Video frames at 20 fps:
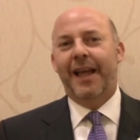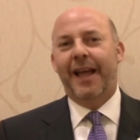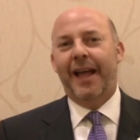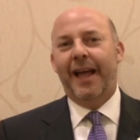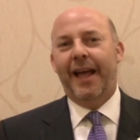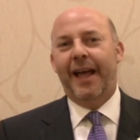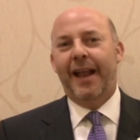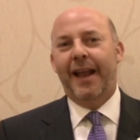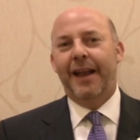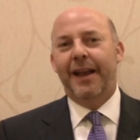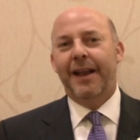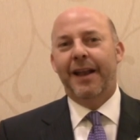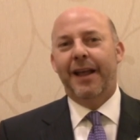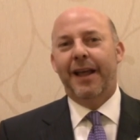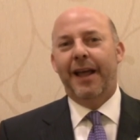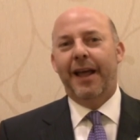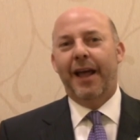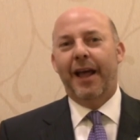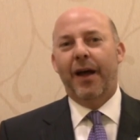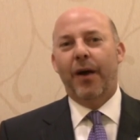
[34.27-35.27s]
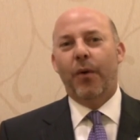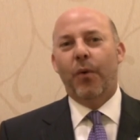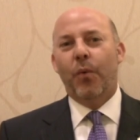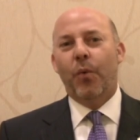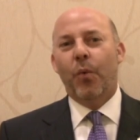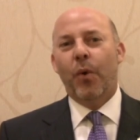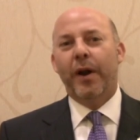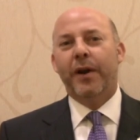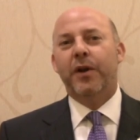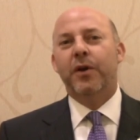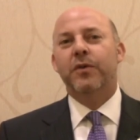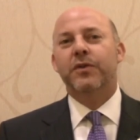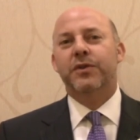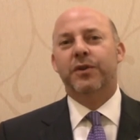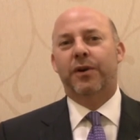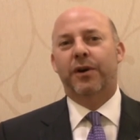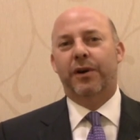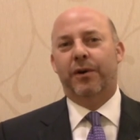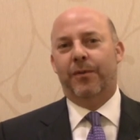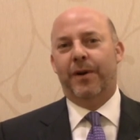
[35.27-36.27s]
and what goes
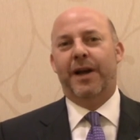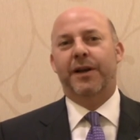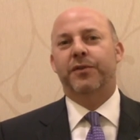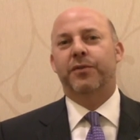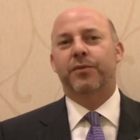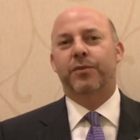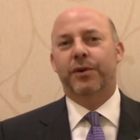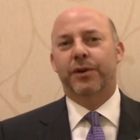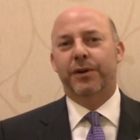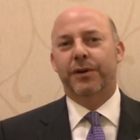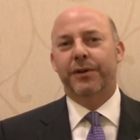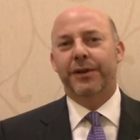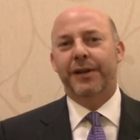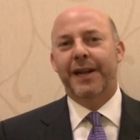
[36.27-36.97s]
on around the world.